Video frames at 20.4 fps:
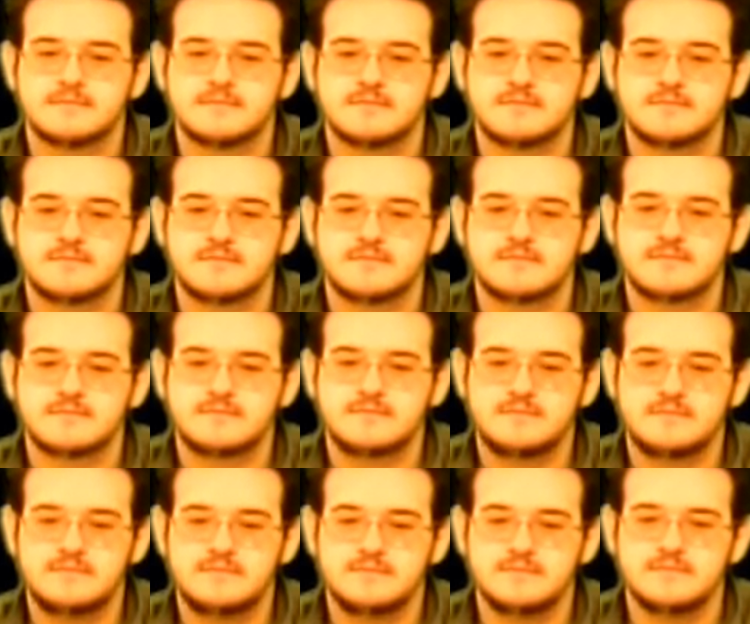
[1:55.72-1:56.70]

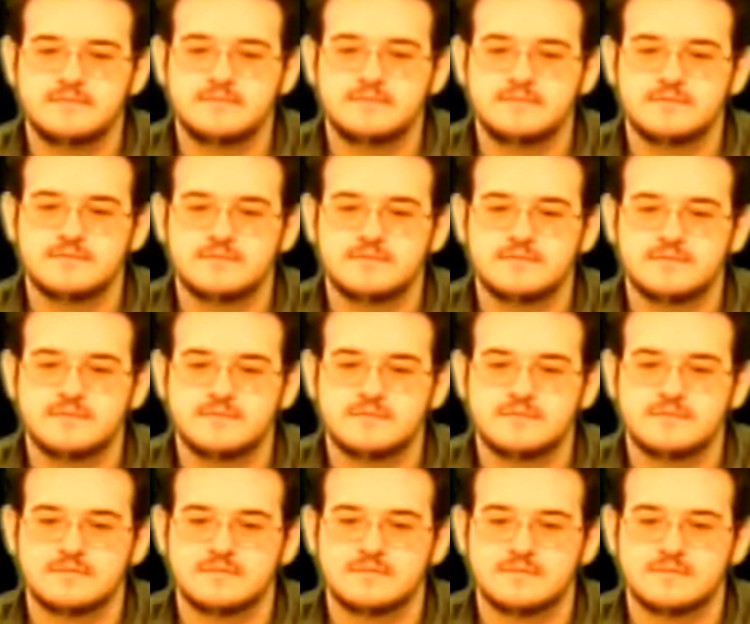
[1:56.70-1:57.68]

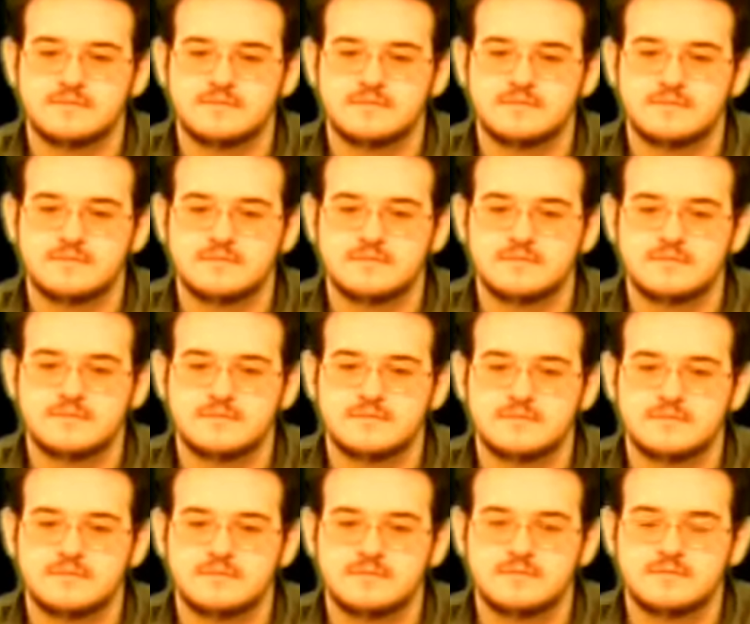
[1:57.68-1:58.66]

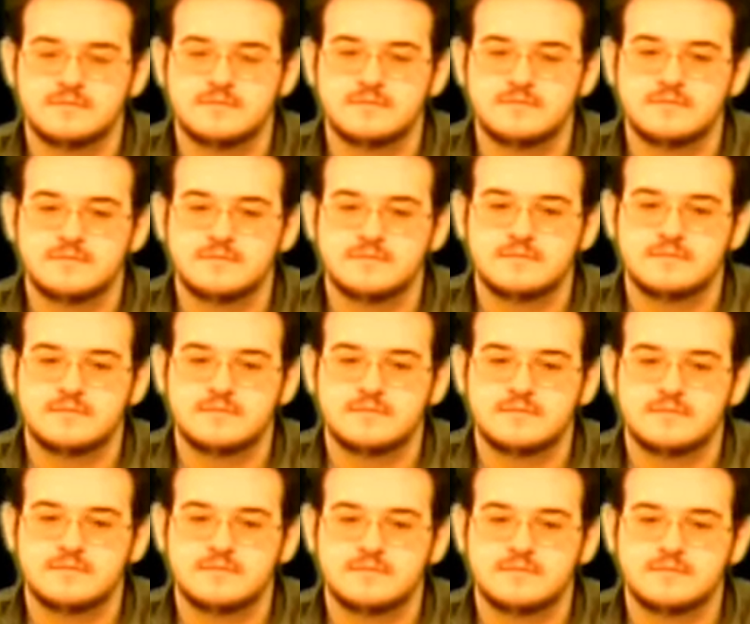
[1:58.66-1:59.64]

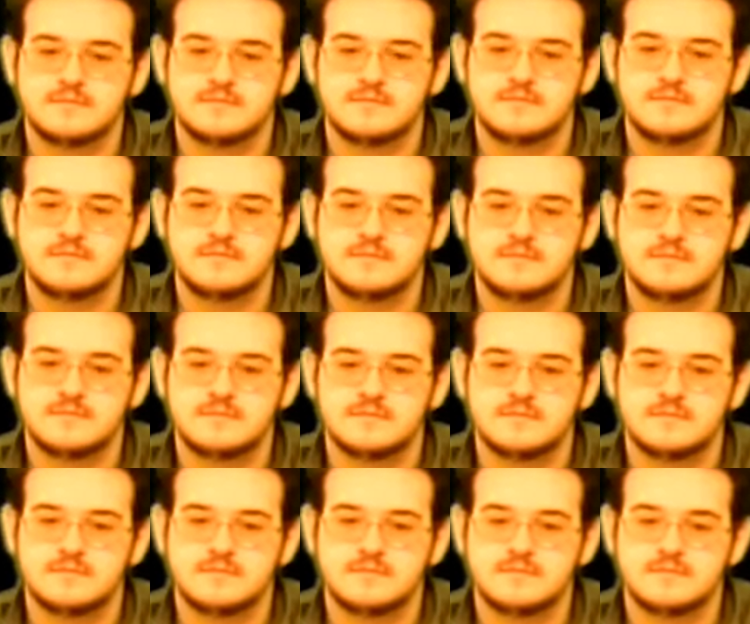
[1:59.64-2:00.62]

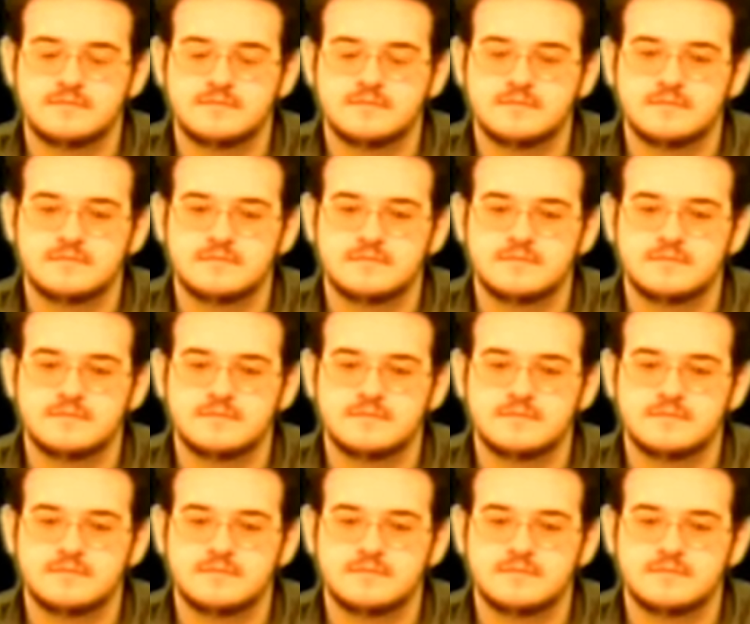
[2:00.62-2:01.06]
(silent)